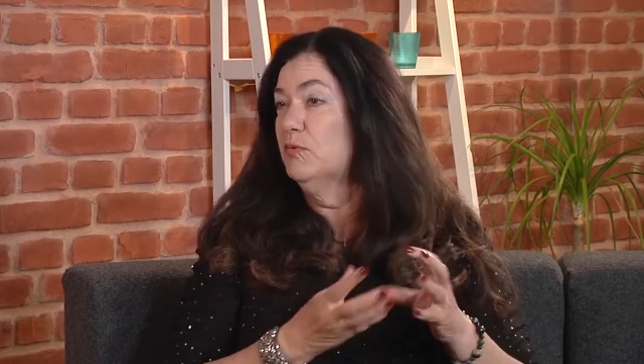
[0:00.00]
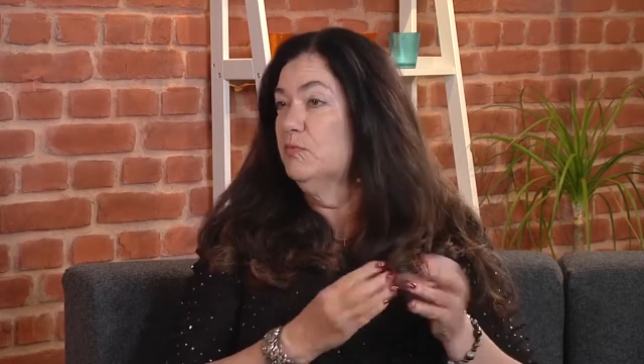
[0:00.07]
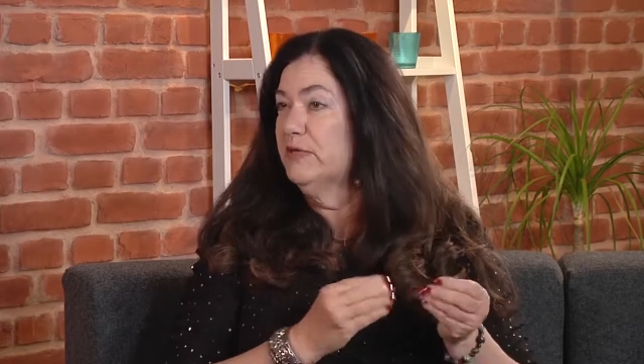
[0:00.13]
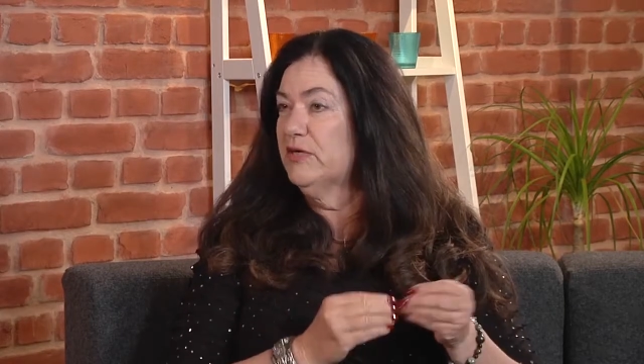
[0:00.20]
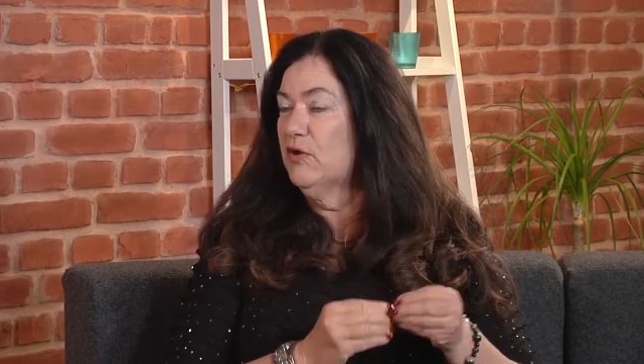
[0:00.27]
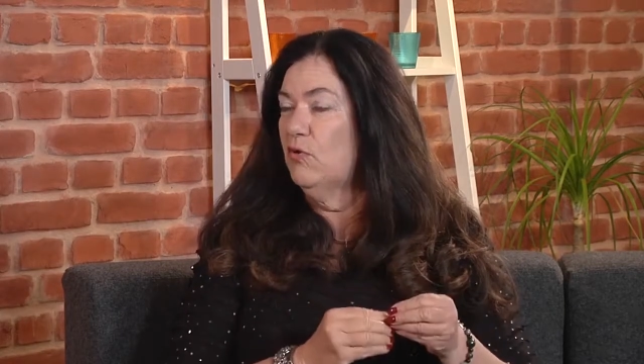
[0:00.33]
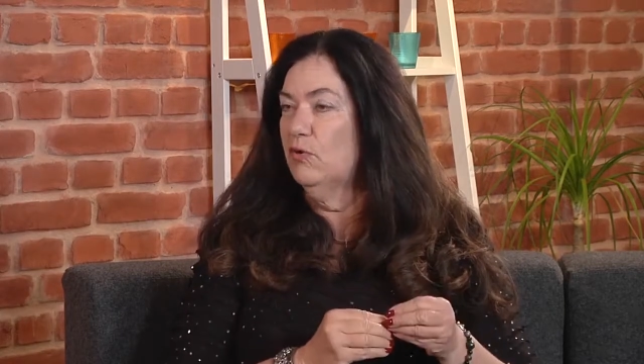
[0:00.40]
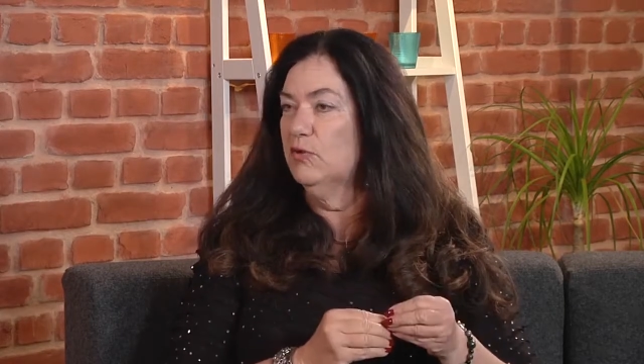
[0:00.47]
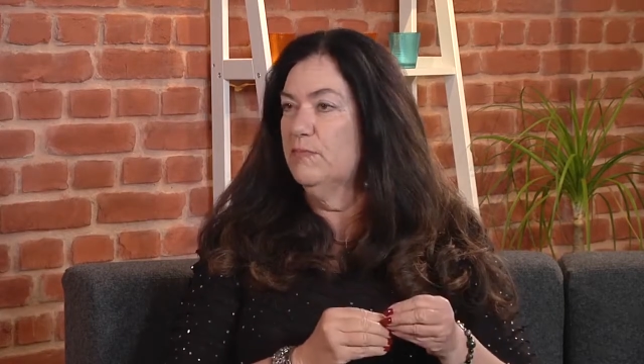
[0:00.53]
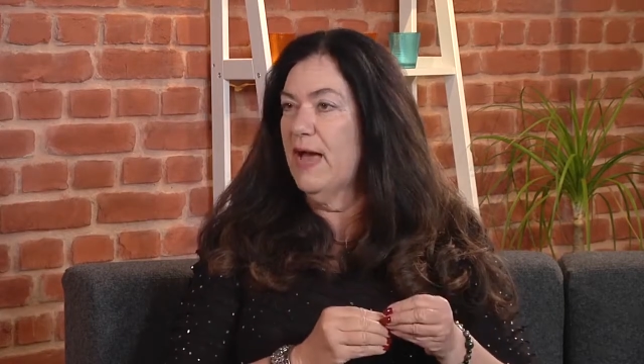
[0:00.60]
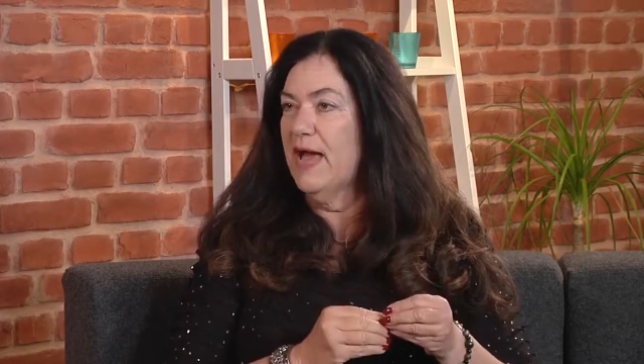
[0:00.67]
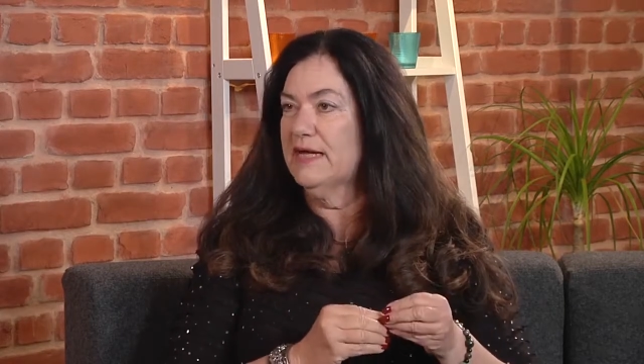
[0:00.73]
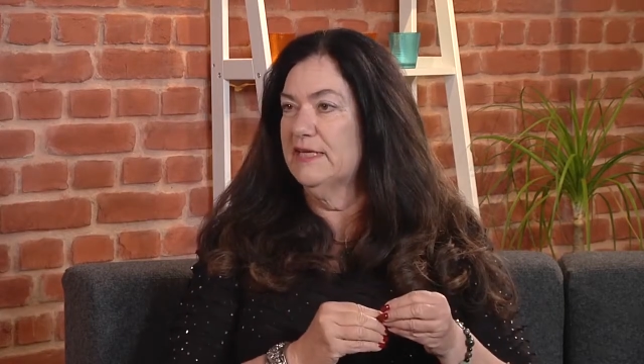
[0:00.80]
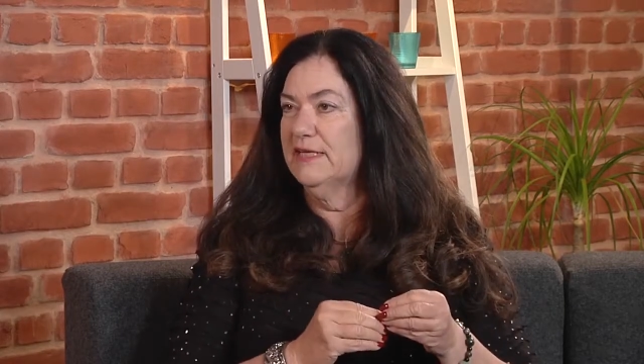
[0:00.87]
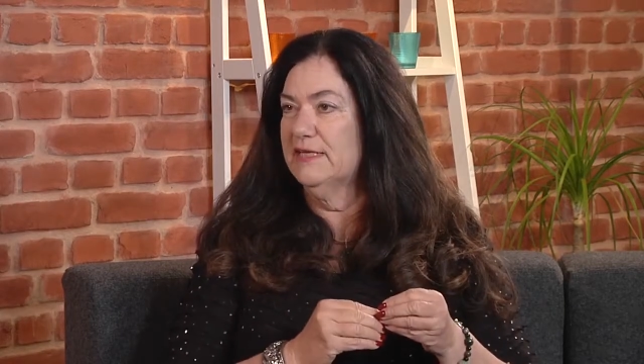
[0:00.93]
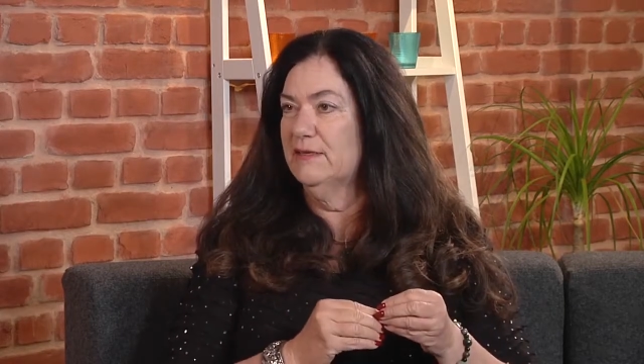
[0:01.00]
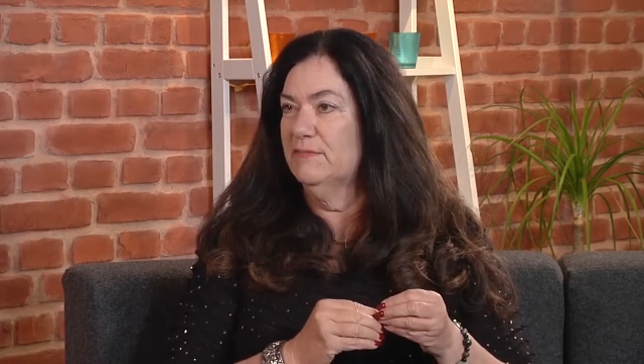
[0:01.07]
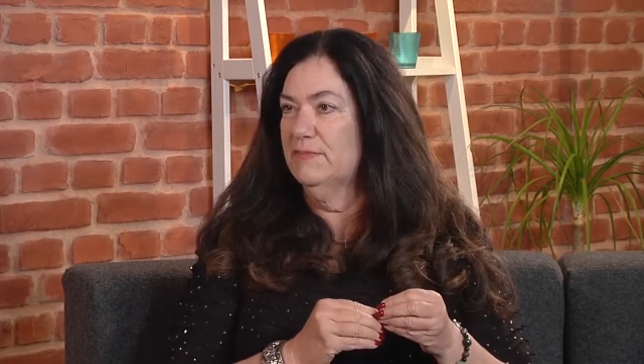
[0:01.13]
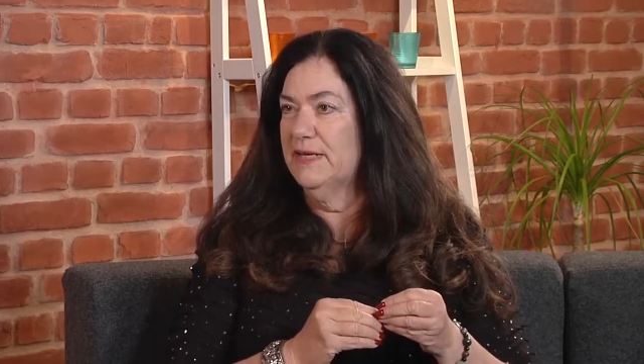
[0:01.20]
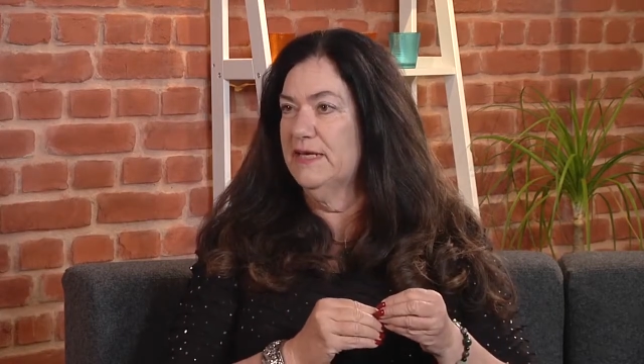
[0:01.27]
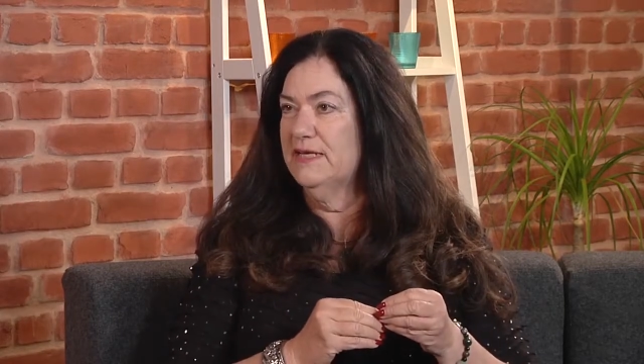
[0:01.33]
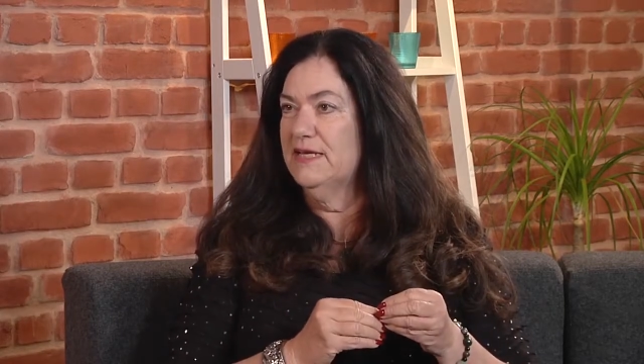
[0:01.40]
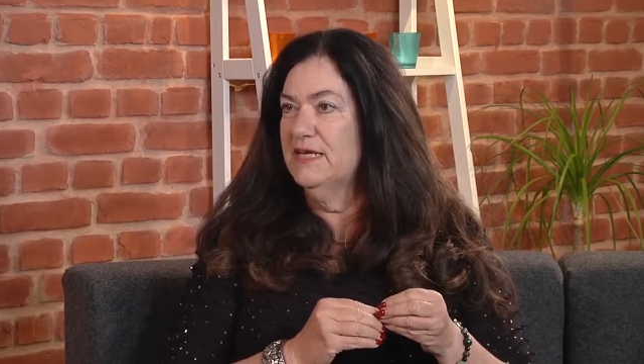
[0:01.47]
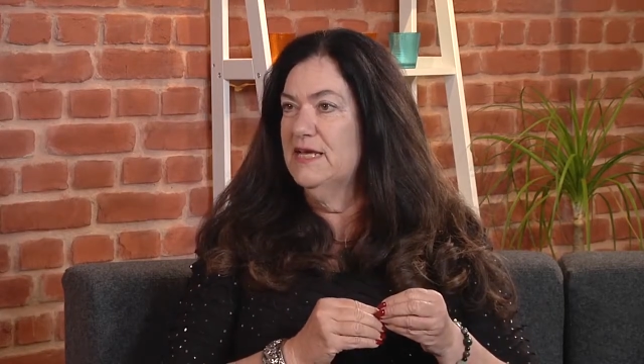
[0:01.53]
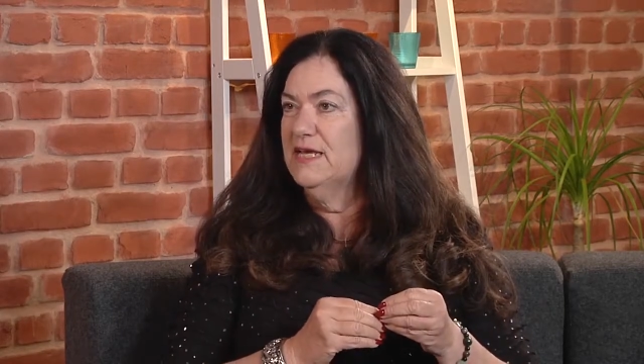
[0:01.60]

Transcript: or when to hold back a little bit.